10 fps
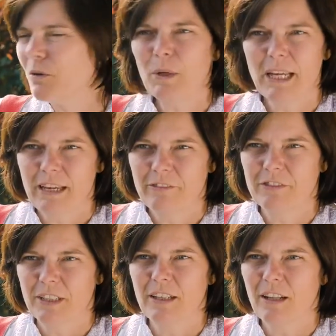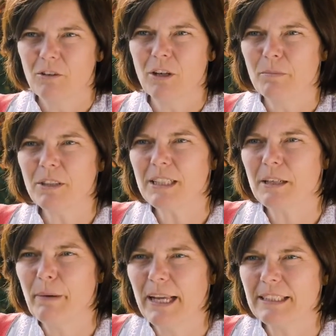We have the local music
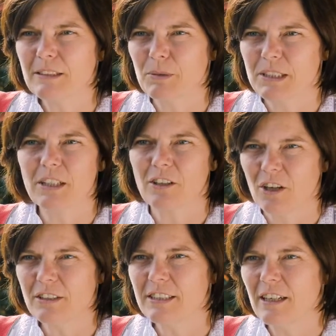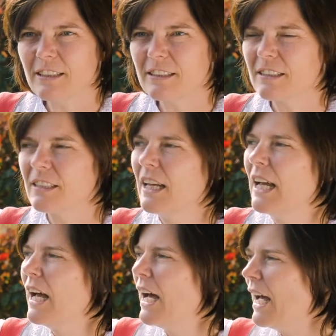bands with their concerts,
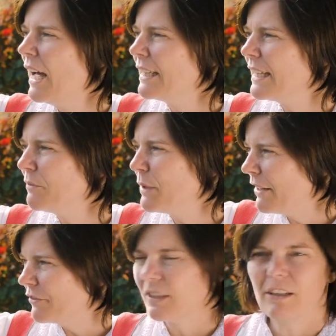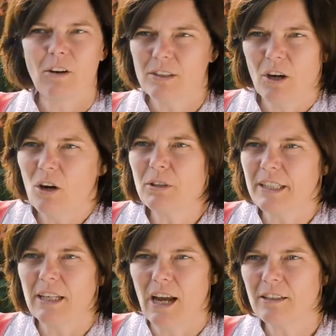then we have the whole
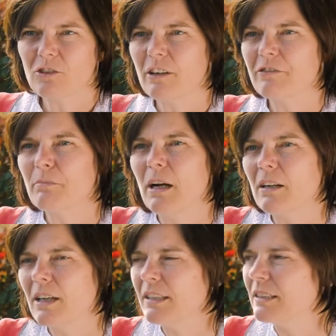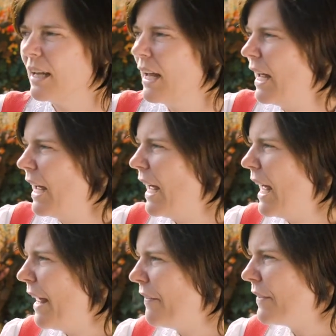day the handcraft market,
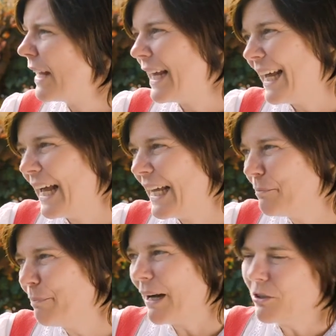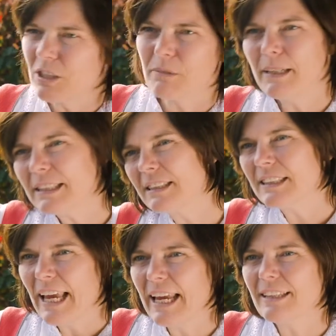and at about
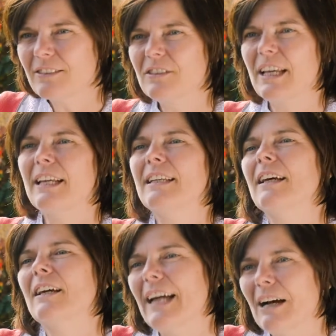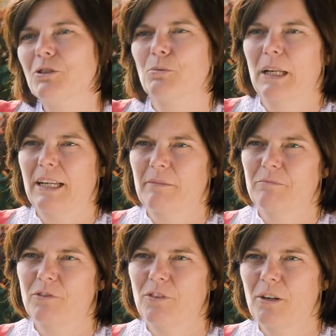midday today the cows will
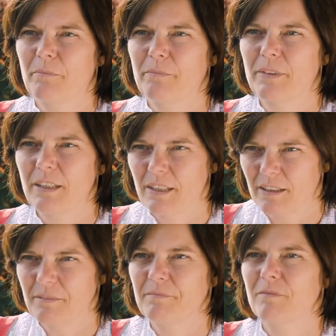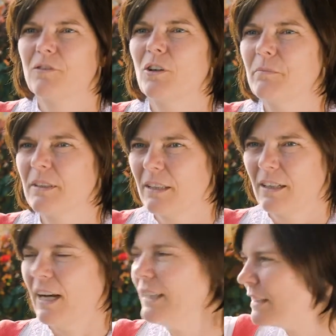come from
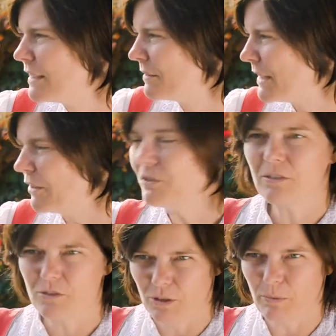the huts down to the